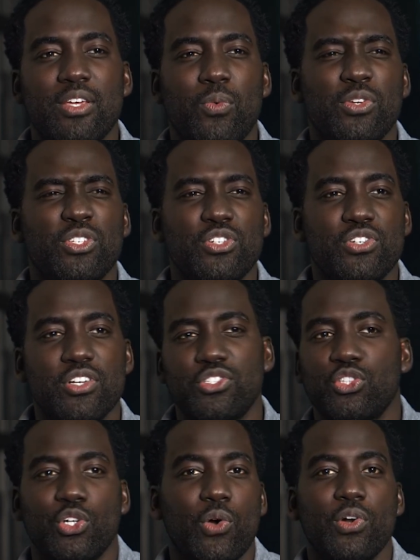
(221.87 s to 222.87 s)
It wasn't
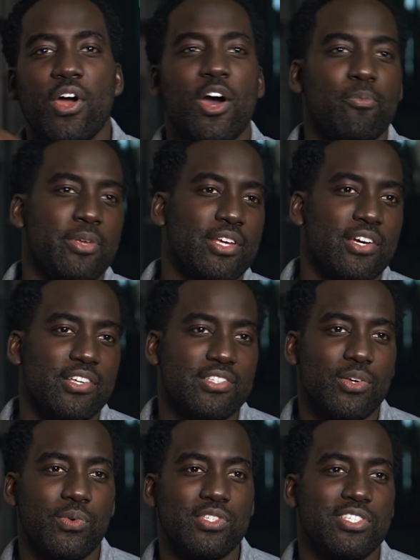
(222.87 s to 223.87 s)
just thrown on
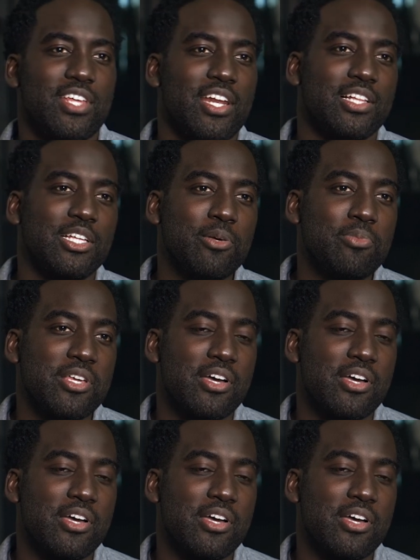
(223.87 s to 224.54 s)
because it was aesthetically